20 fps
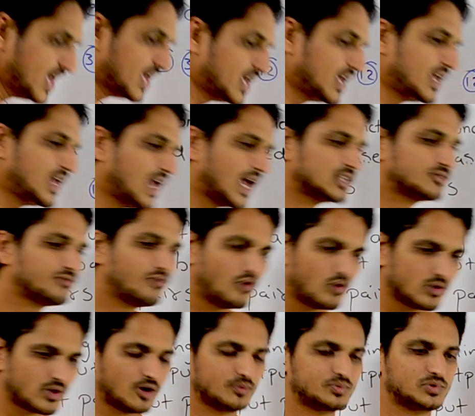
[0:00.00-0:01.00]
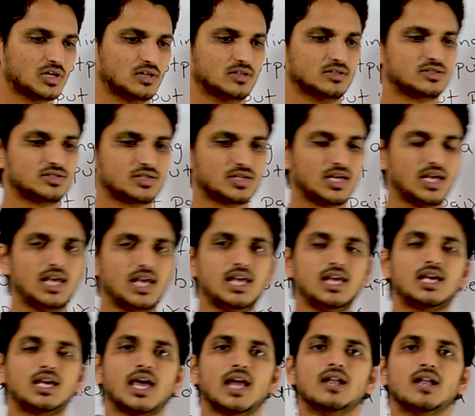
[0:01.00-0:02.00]
He has four options.
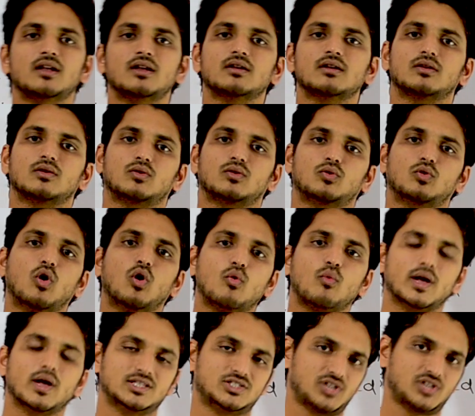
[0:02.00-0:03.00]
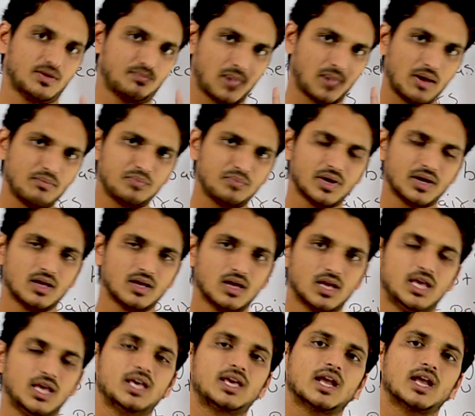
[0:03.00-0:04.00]
He can go one step up,
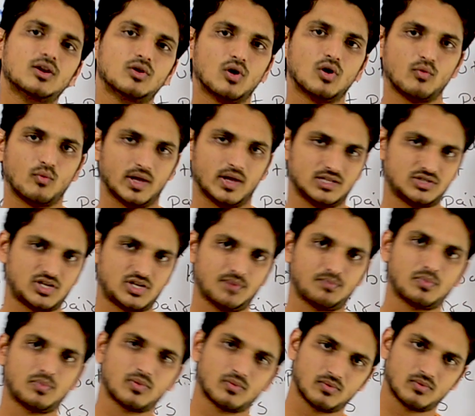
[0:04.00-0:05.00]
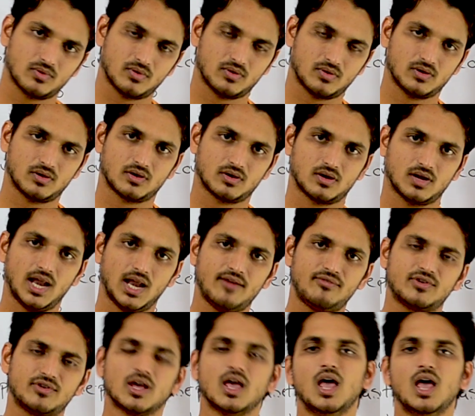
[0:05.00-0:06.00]
he can go one step
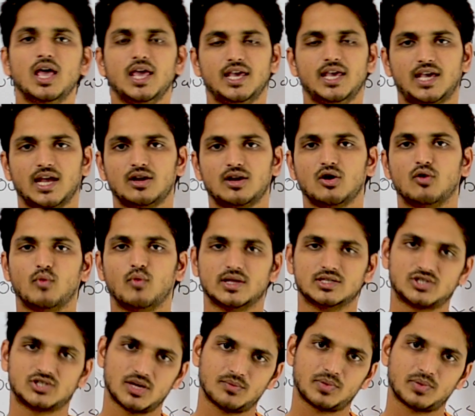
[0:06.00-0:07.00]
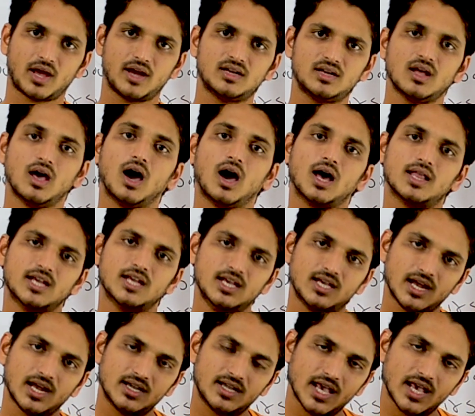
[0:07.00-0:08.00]
left, he can go one step right, or he
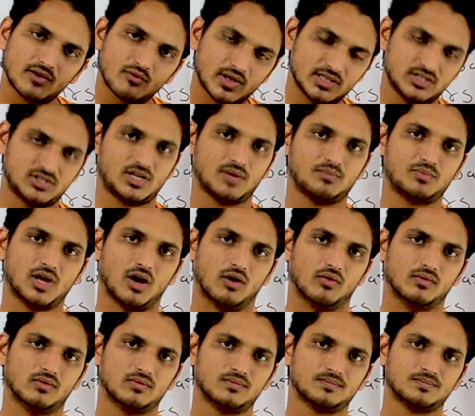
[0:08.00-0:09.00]
can take one step down.